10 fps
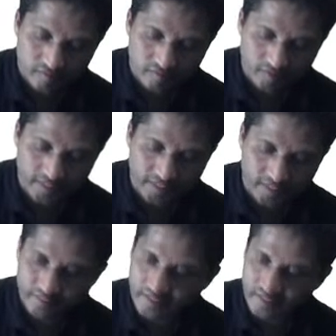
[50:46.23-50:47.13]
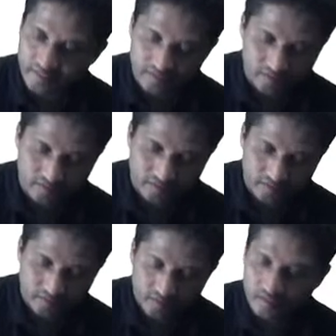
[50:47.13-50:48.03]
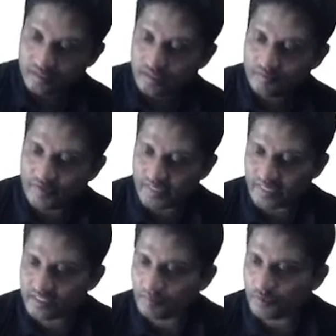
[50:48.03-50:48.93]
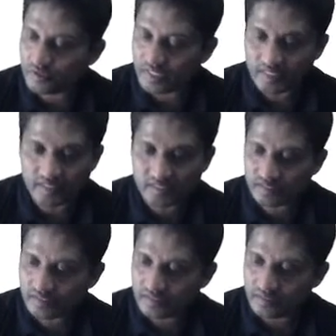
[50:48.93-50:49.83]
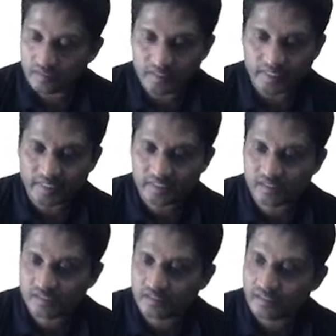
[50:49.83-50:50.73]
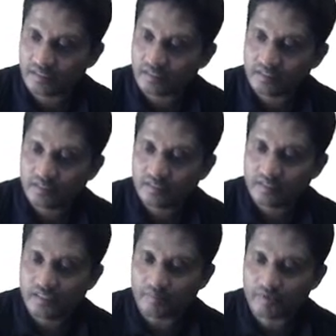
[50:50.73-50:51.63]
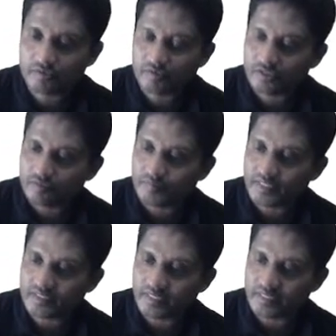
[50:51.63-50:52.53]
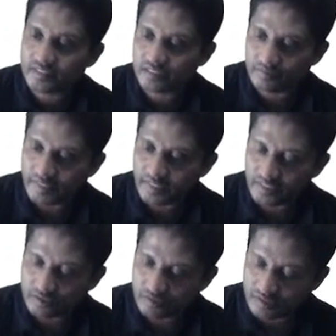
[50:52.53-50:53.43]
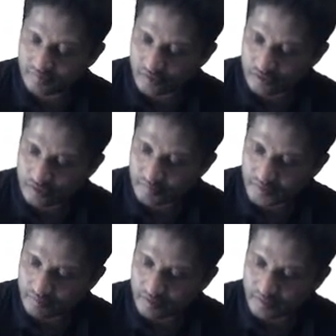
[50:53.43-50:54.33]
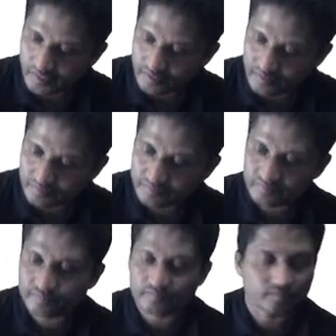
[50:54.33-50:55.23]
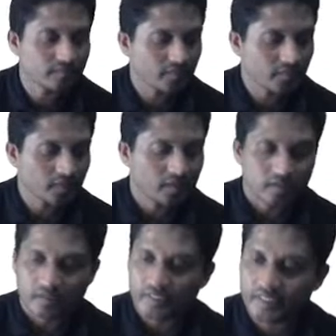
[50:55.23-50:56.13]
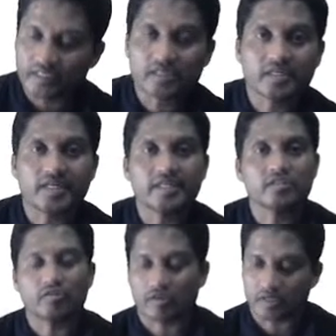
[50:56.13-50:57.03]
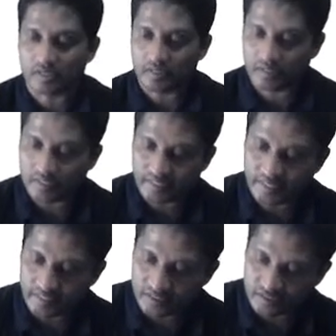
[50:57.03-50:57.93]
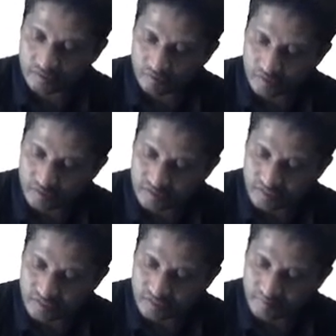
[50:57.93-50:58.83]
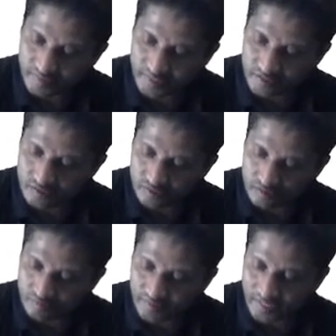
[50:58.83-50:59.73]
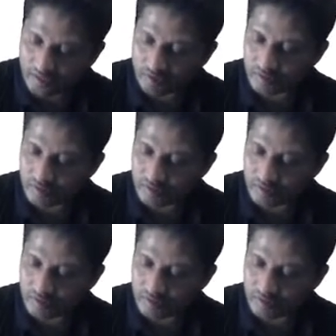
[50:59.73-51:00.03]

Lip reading: right? And then if I take suppose like this, tennis, number of students who plays tennis is 20, so this fellow should be equal to 10. Neither tennis nor cricket is total 60 minus of, add all